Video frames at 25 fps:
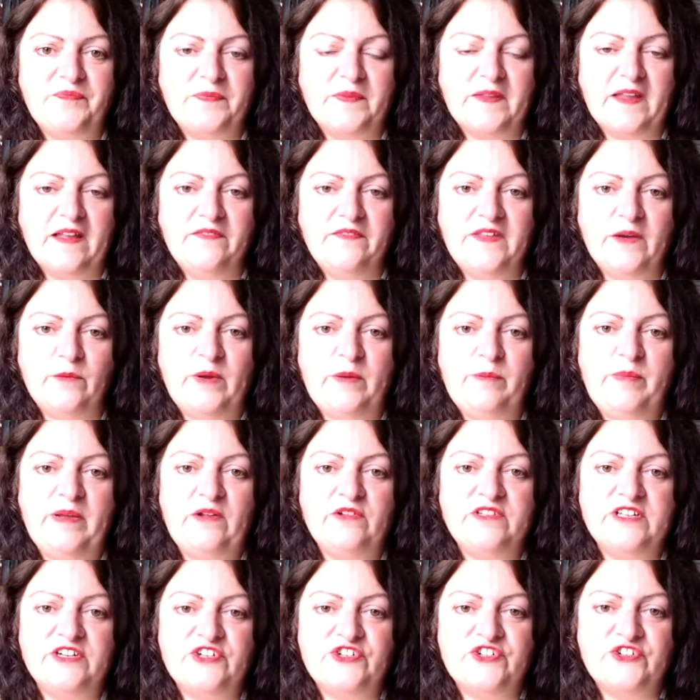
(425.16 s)
that we build
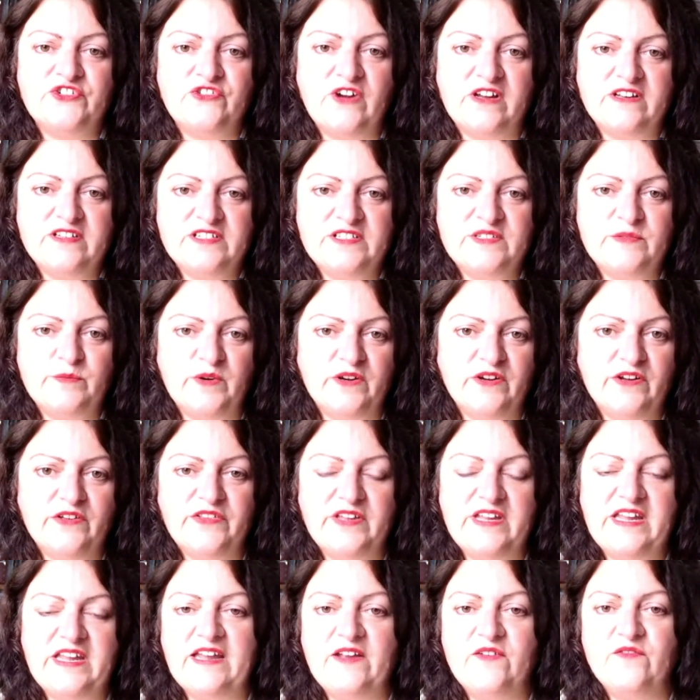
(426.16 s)
a
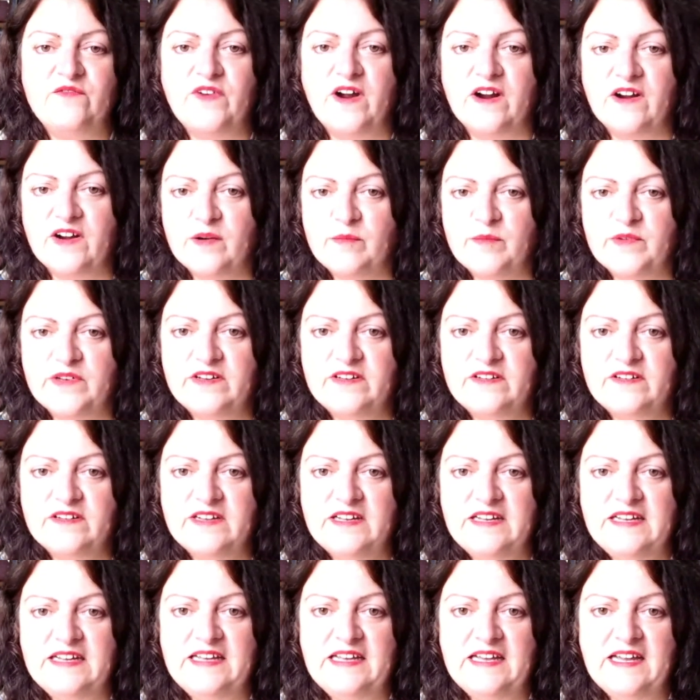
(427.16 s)
trustworthy environment.
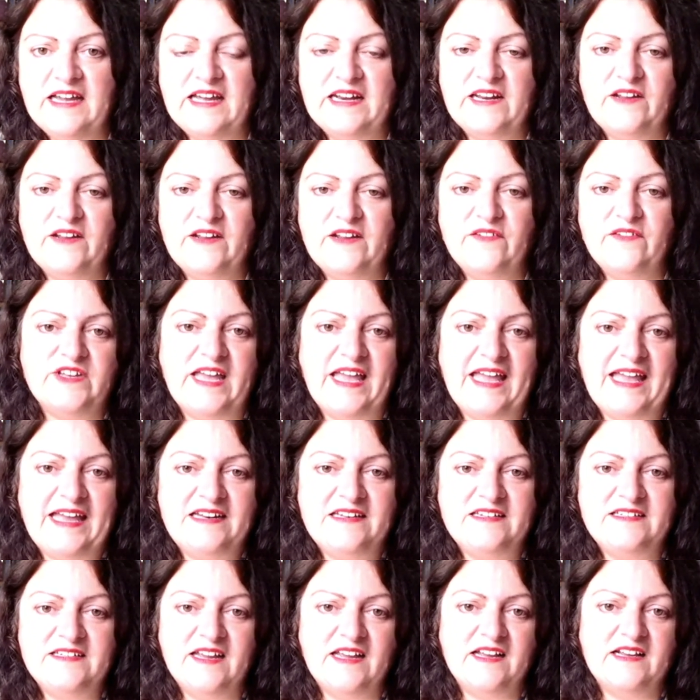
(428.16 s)
And if the
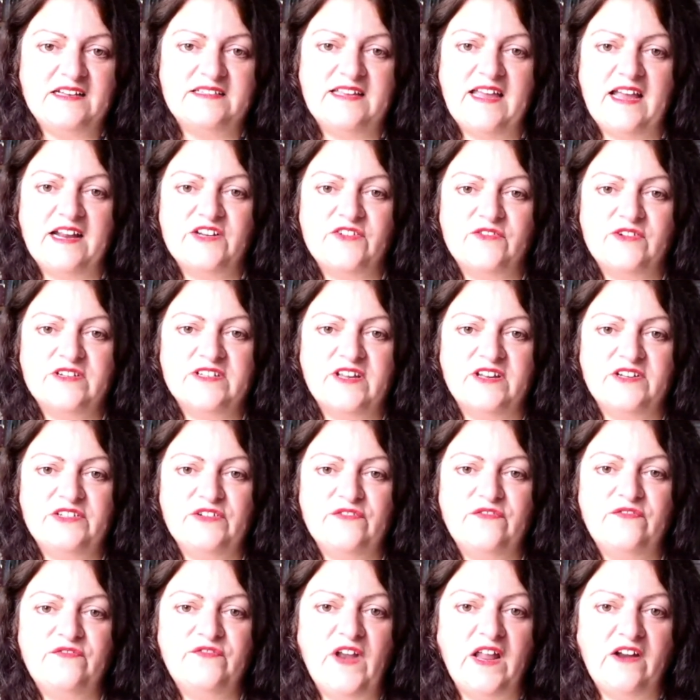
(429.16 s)
EdTech sector is going to
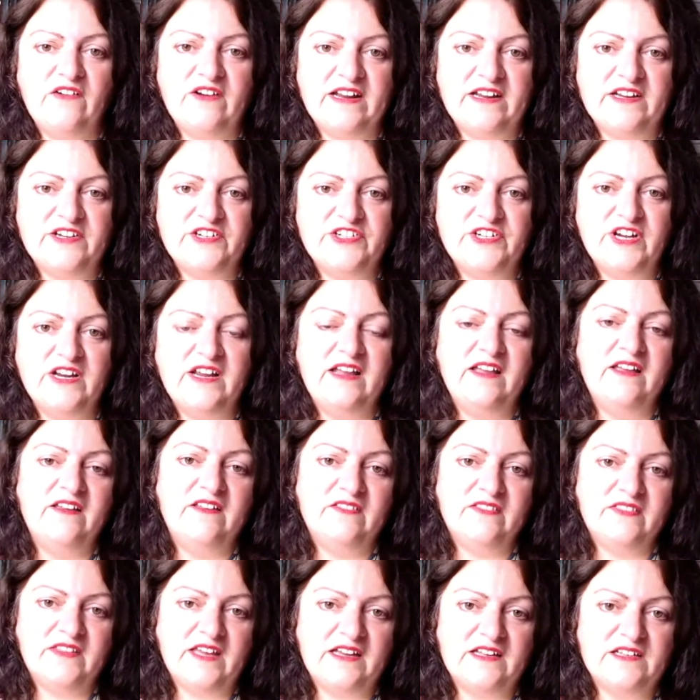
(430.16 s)
flourish,
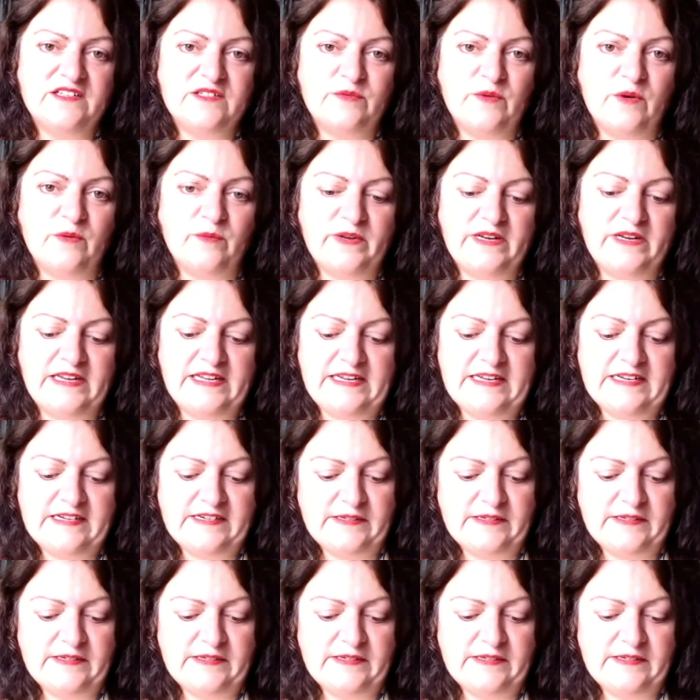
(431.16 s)
that's what we need.